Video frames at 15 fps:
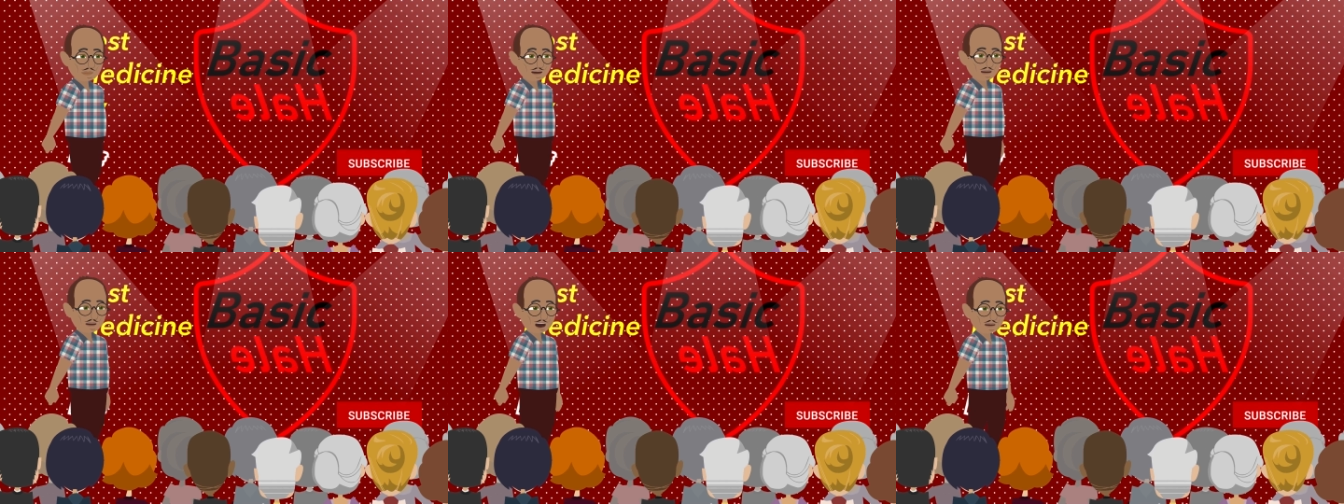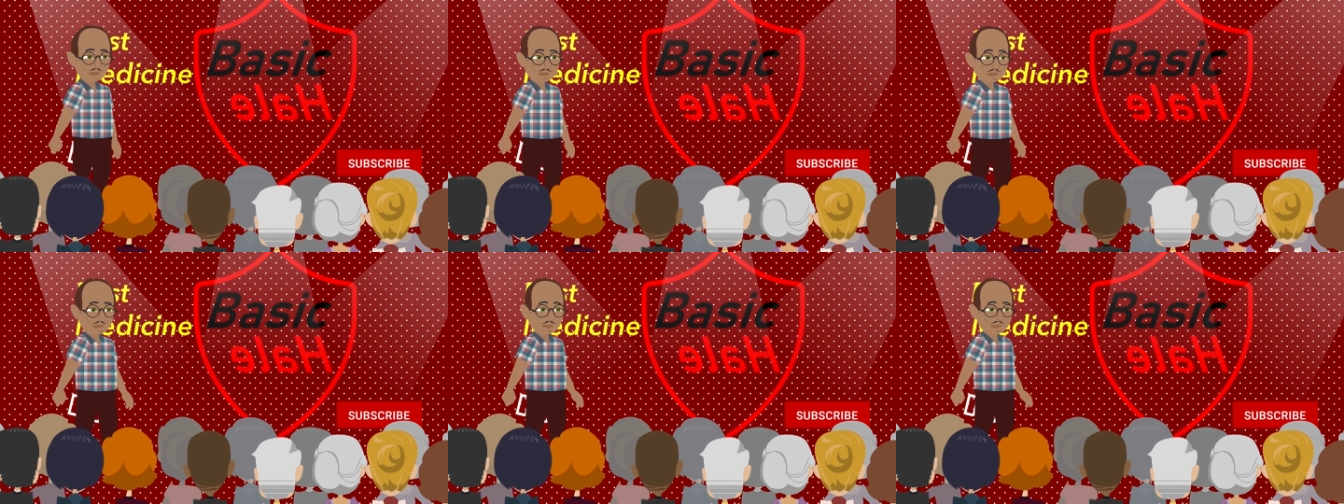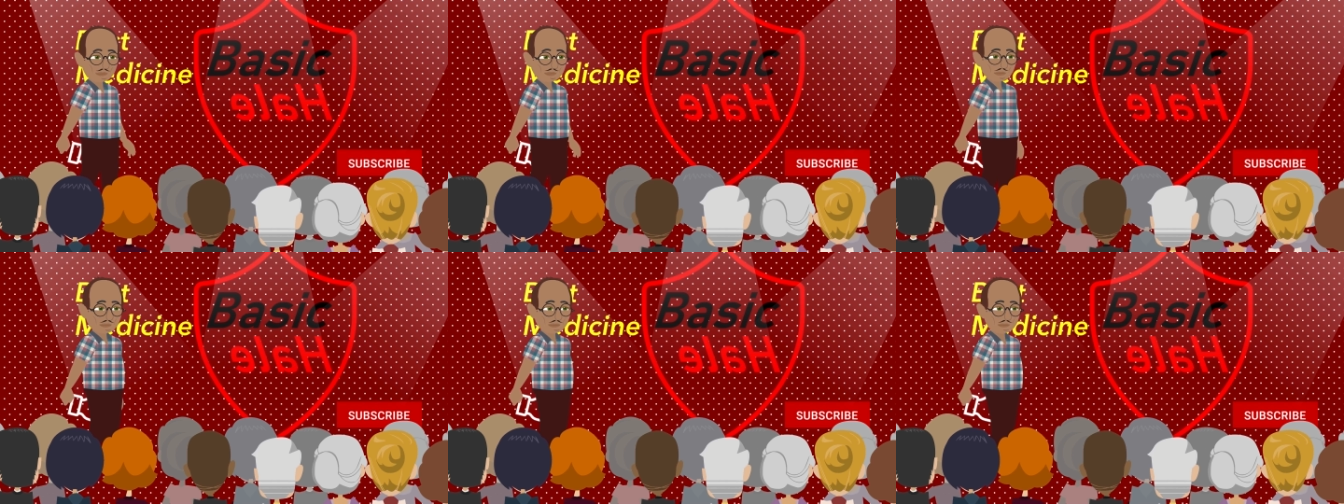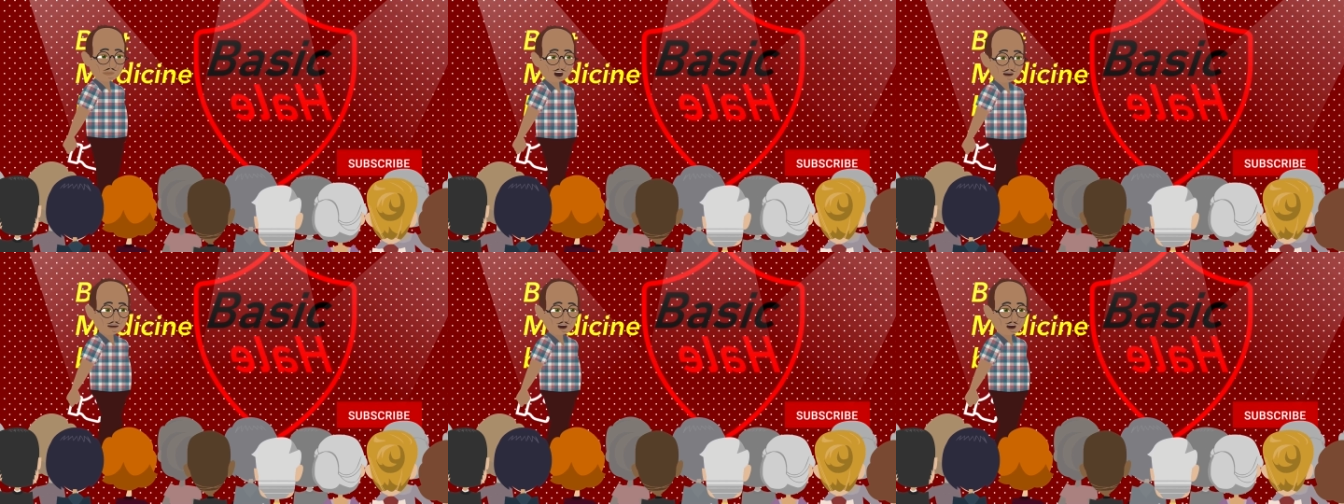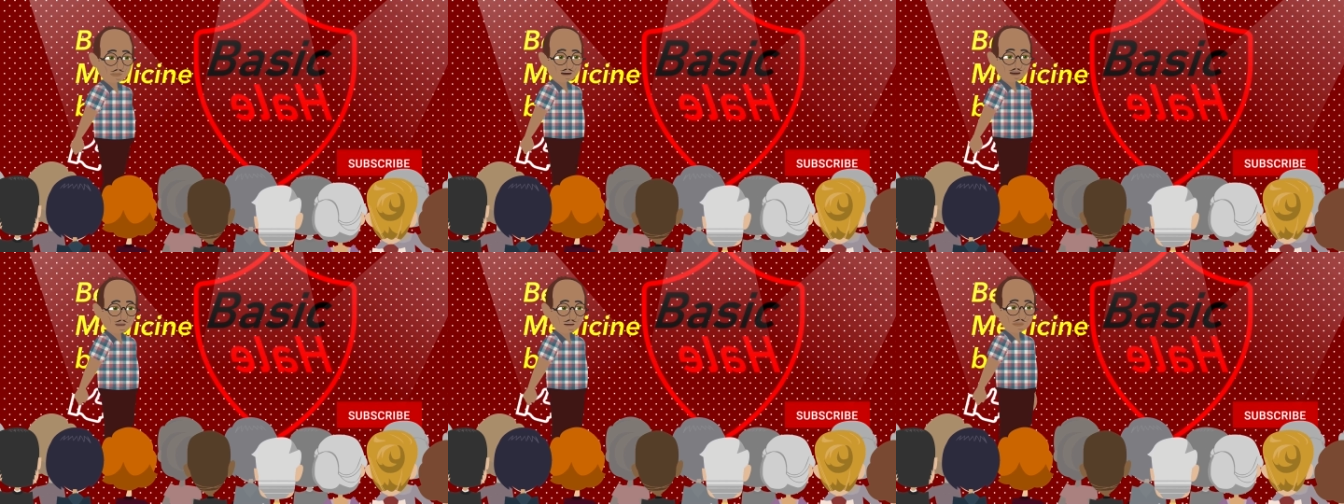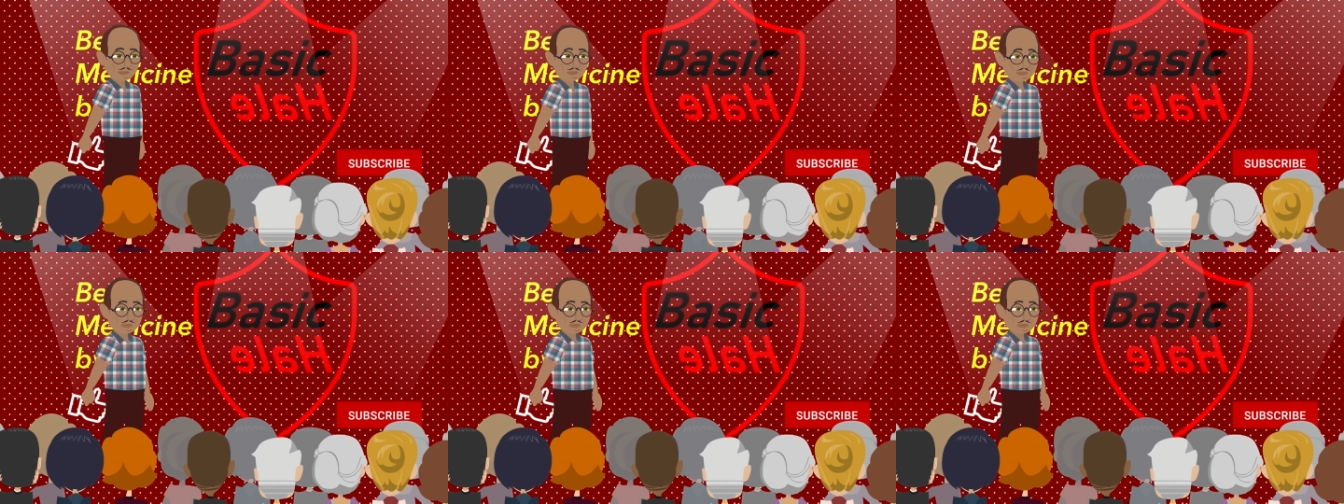Okay? Back to the present.